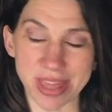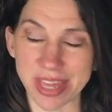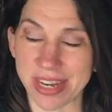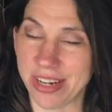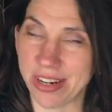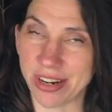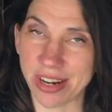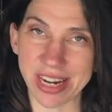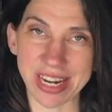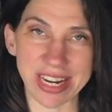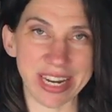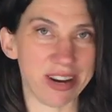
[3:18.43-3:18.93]
And
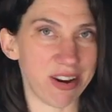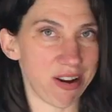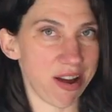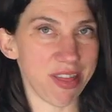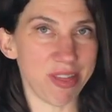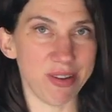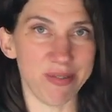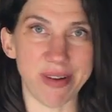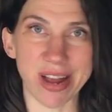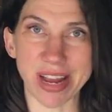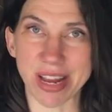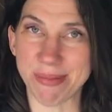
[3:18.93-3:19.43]
you're going to hear
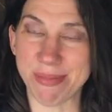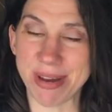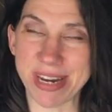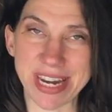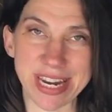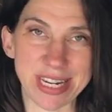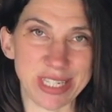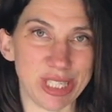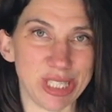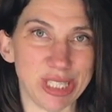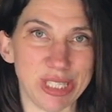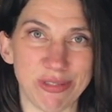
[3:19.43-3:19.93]
other
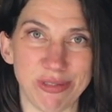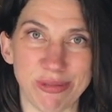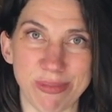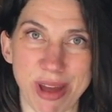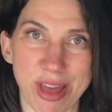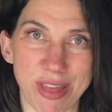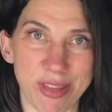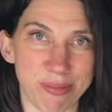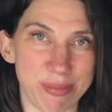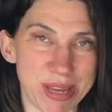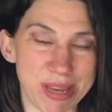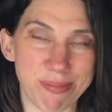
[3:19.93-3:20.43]
recommendations from
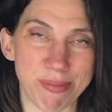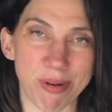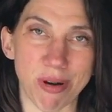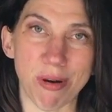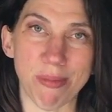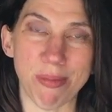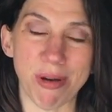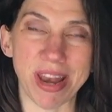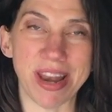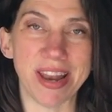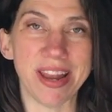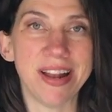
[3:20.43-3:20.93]
other people,
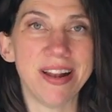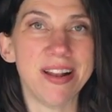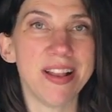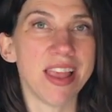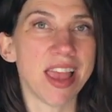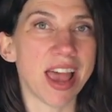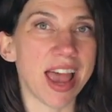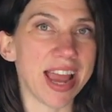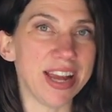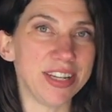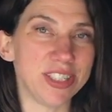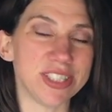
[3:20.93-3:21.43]
but
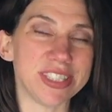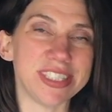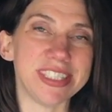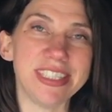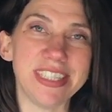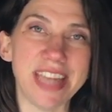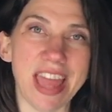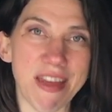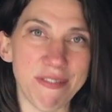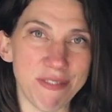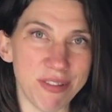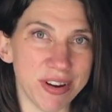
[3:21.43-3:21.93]
I just
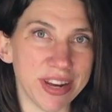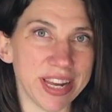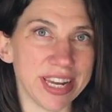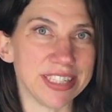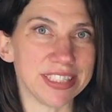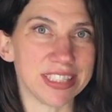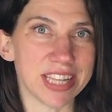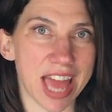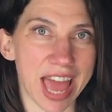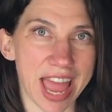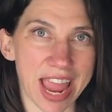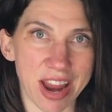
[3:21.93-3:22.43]
never get
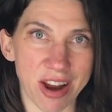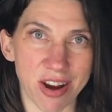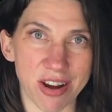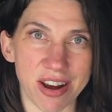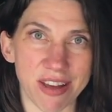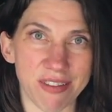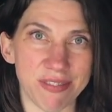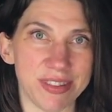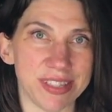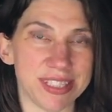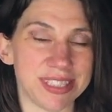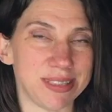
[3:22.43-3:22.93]
tired
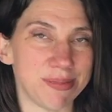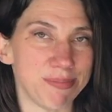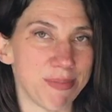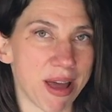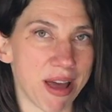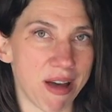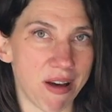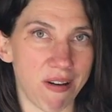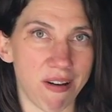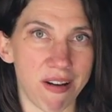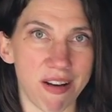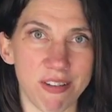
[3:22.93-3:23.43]
of the
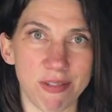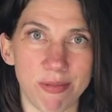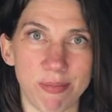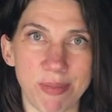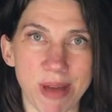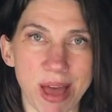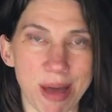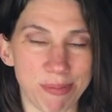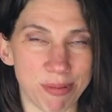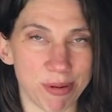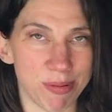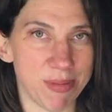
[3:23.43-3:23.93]
smell of
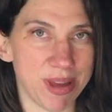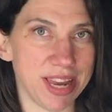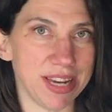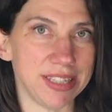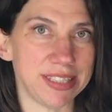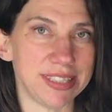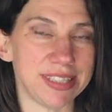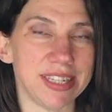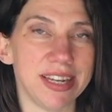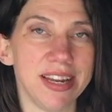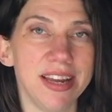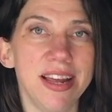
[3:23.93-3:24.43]

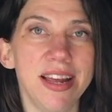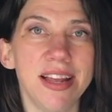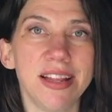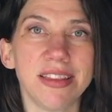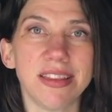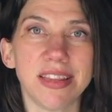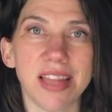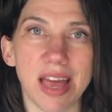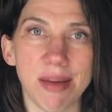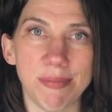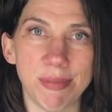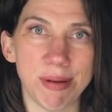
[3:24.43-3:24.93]
peppermint,
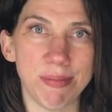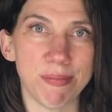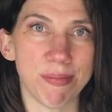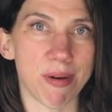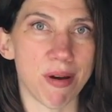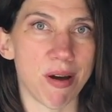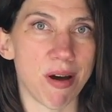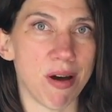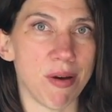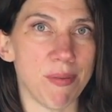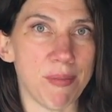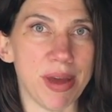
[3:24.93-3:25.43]
lemon
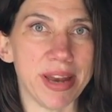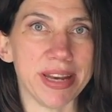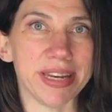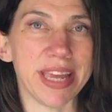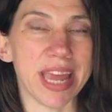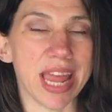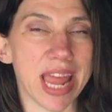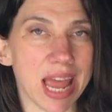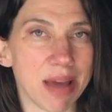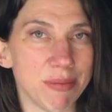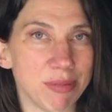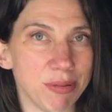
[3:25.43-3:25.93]
balm, and
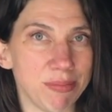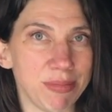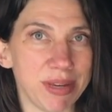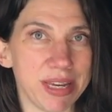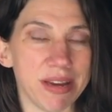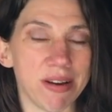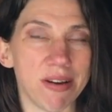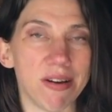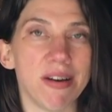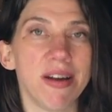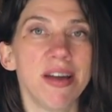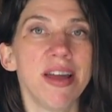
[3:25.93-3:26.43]

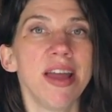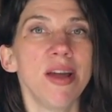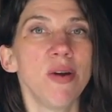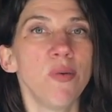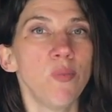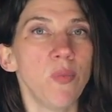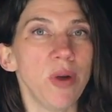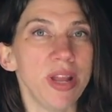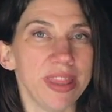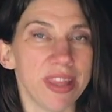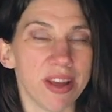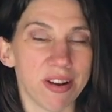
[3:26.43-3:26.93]
chamomile
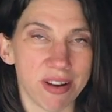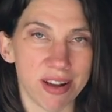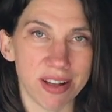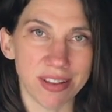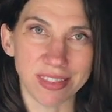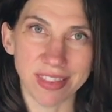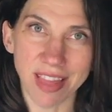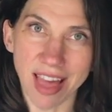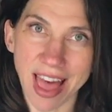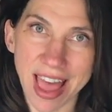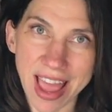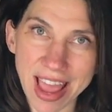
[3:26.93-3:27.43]
when they're
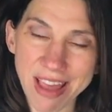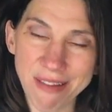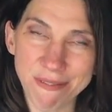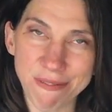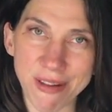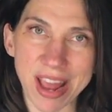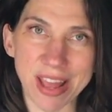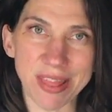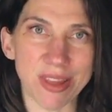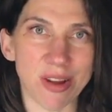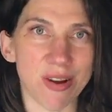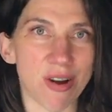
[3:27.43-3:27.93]
alive,
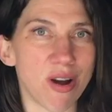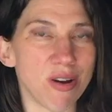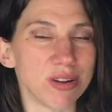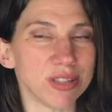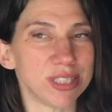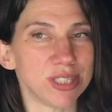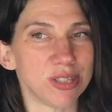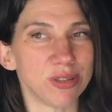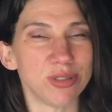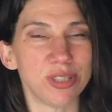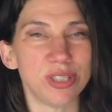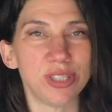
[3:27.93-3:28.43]
and they're
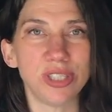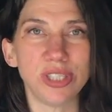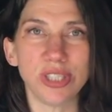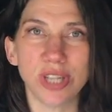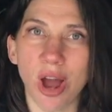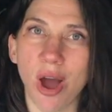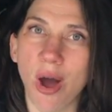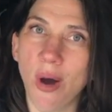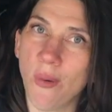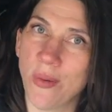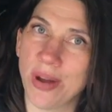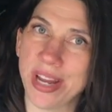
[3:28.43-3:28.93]
also
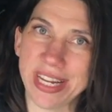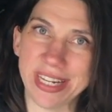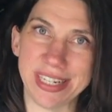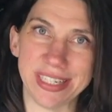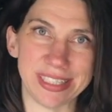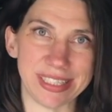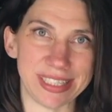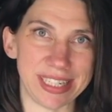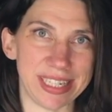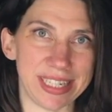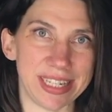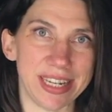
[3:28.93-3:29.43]
so
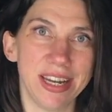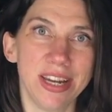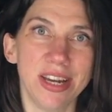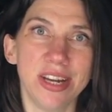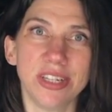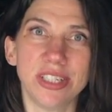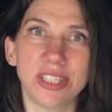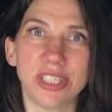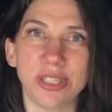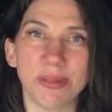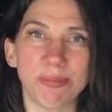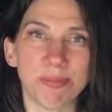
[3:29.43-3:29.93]
easy
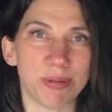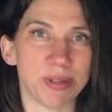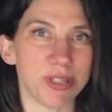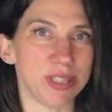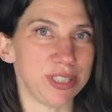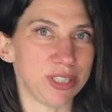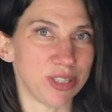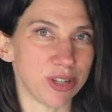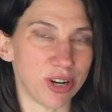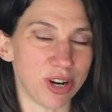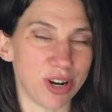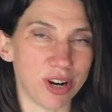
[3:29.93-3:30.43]
to
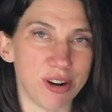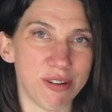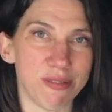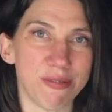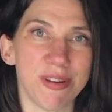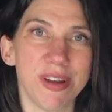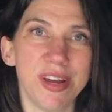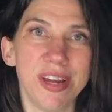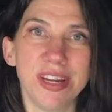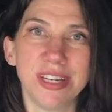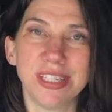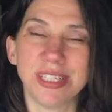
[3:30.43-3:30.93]
preserve,
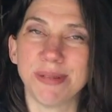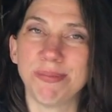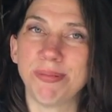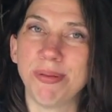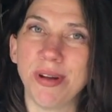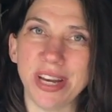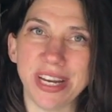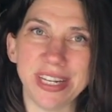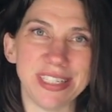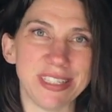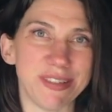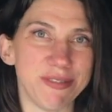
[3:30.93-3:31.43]
to
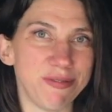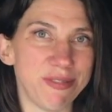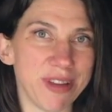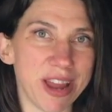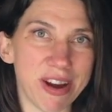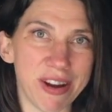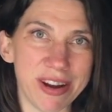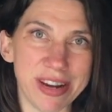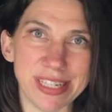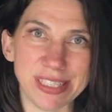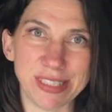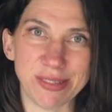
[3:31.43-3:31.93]
put into
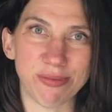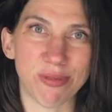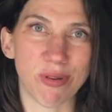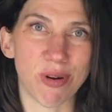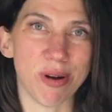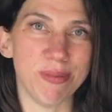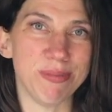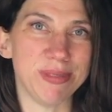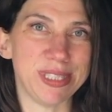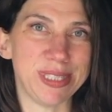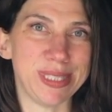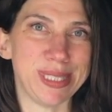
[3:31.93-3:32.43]
various
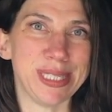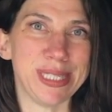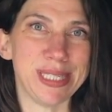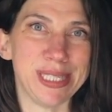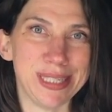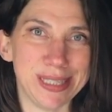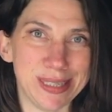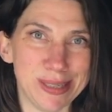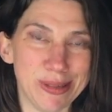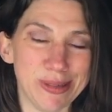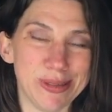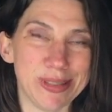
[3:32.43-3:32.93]
forms to
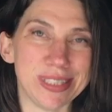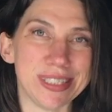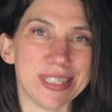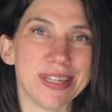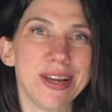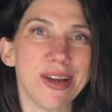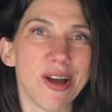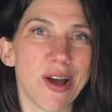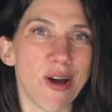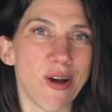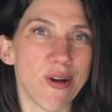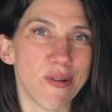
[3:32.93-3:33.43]
use
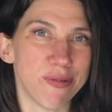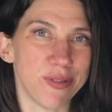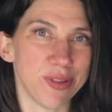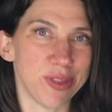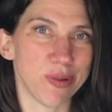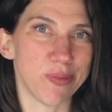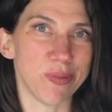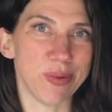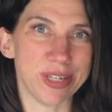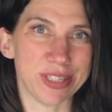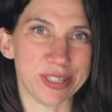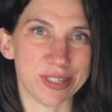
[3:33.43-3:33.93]
over
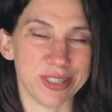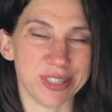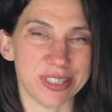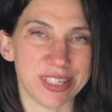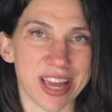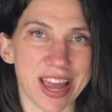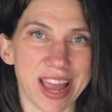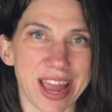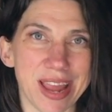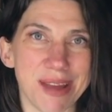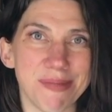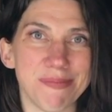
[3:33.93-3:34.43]
the winter
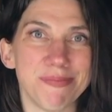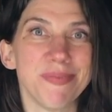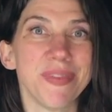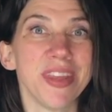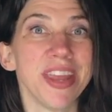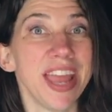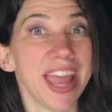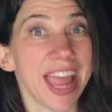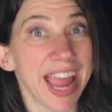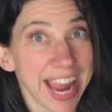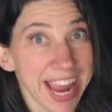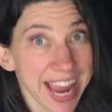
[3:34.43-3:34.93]
time.
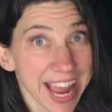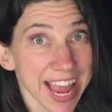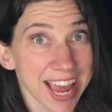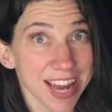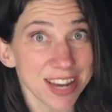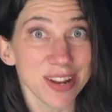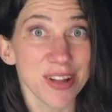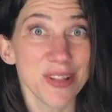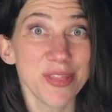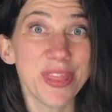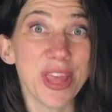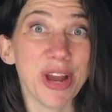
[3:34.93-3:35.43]

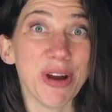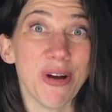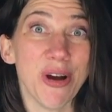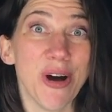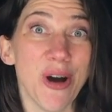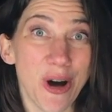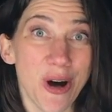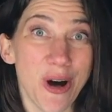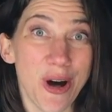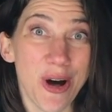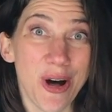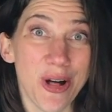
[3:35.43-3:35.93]
And they're
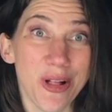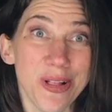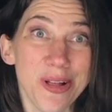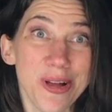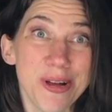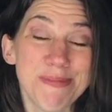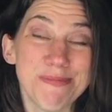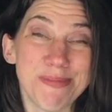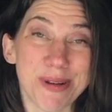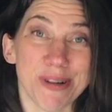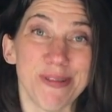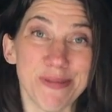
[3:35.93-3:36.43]
all
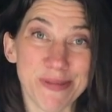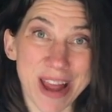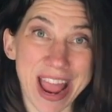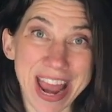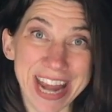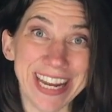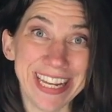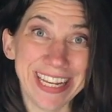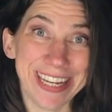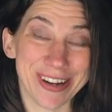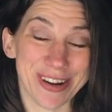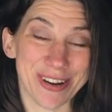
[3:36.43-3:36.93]

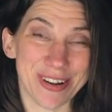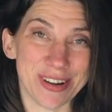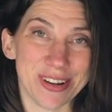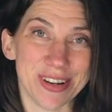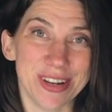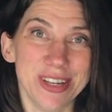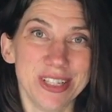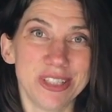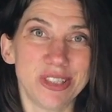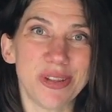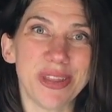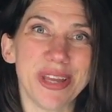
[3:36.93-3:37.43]
perennial,
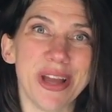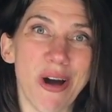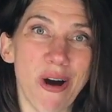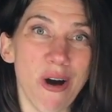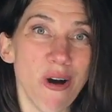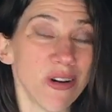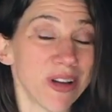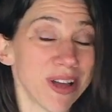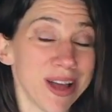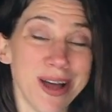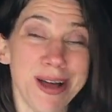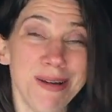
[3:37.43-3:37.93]
so they
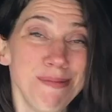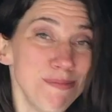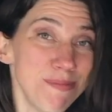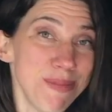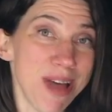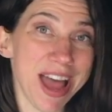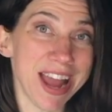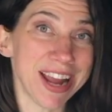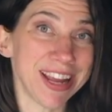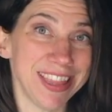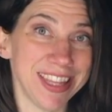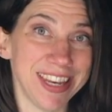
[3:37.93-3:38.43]
all come
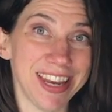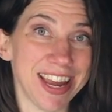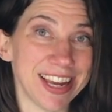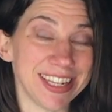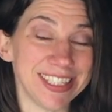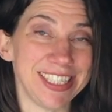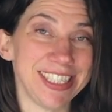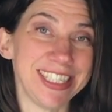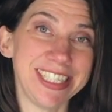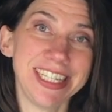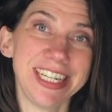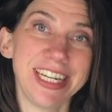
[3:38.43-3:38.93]
back the
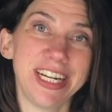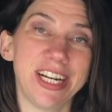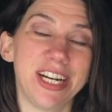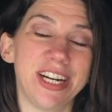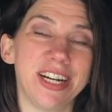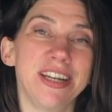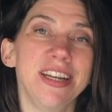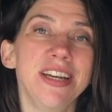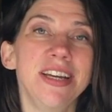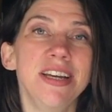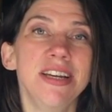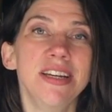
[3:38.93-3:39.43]
next
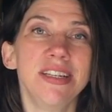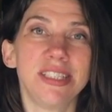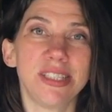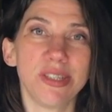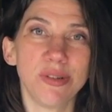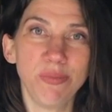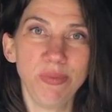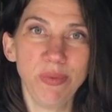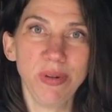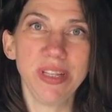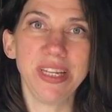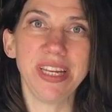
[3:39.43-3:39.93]
year.
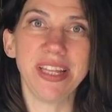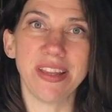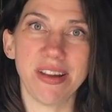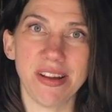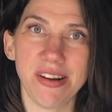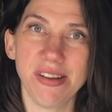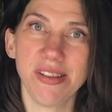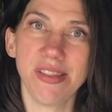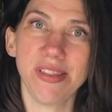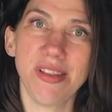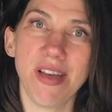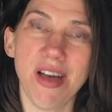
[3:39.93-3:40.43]
So really there
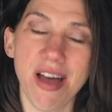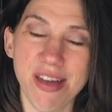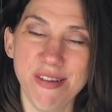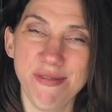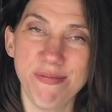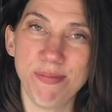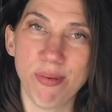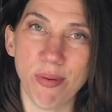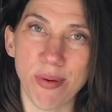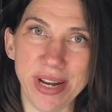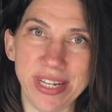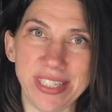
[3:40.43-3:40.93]
are a lot
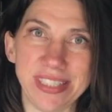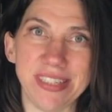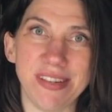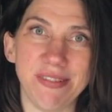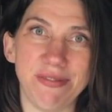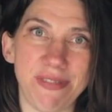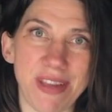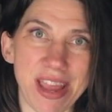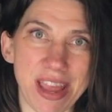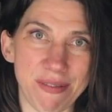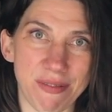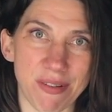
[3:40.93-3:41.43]
of points in
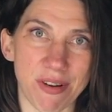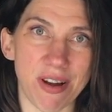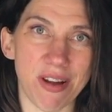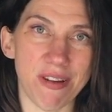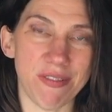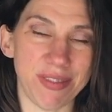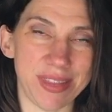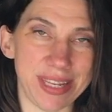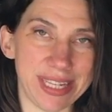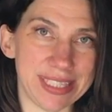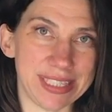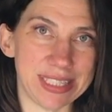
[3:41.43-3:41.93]
favor
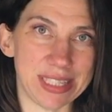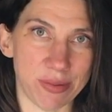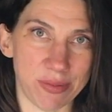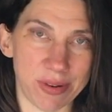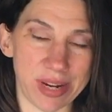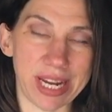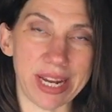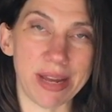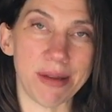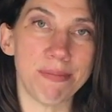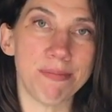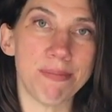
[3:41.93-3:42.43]
of these
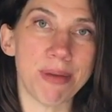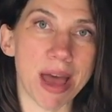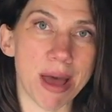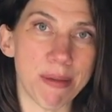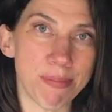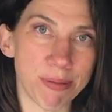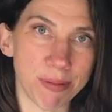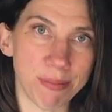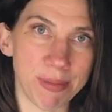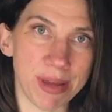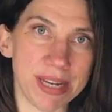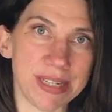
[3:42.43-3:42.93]
3:
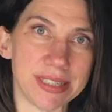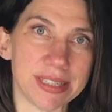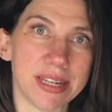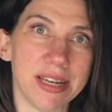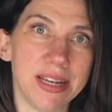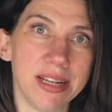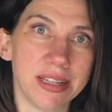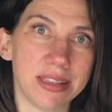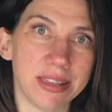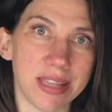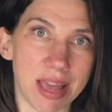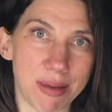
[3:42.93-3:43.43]
peppermint,
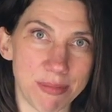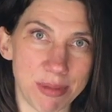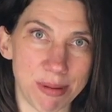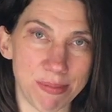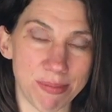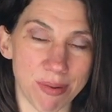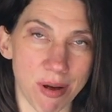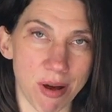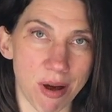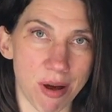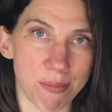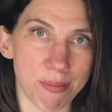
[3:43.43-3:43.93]
lemon
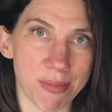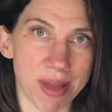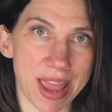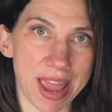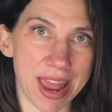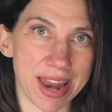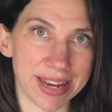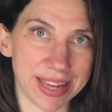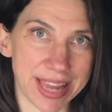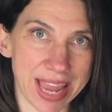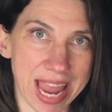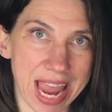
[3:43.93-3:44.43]
balm,
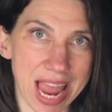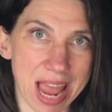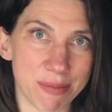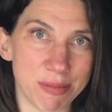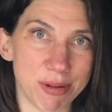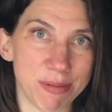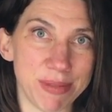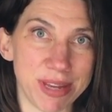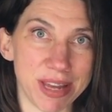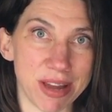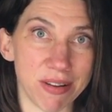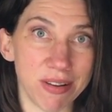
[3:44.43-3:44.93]
and
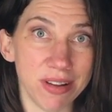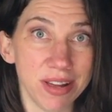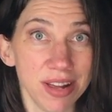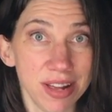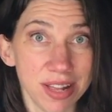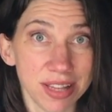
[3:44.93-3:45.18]
chamomile.